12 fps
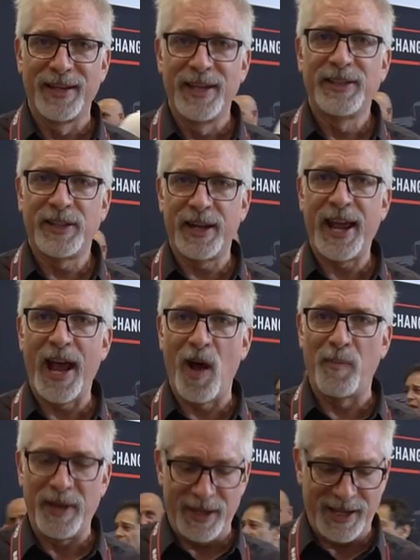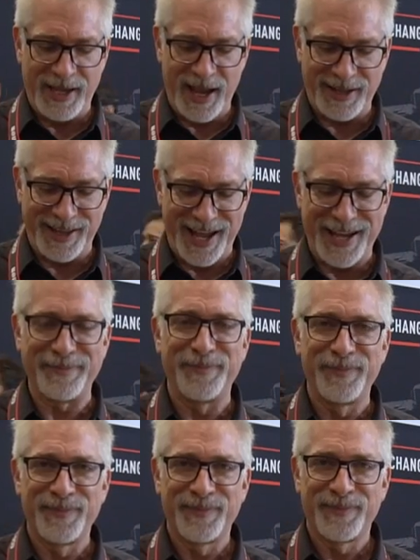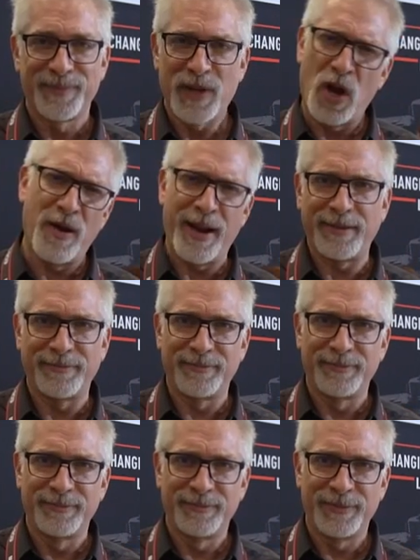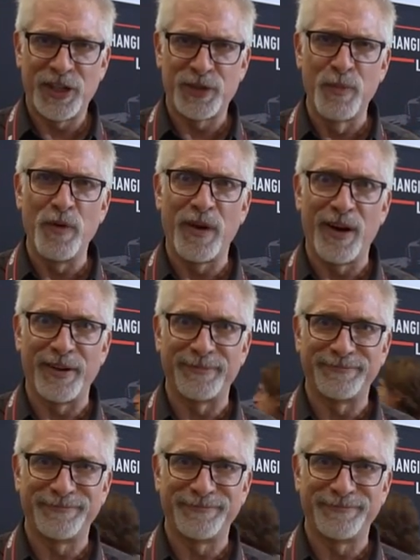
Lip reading: is going to help me get that. All right, let's move on.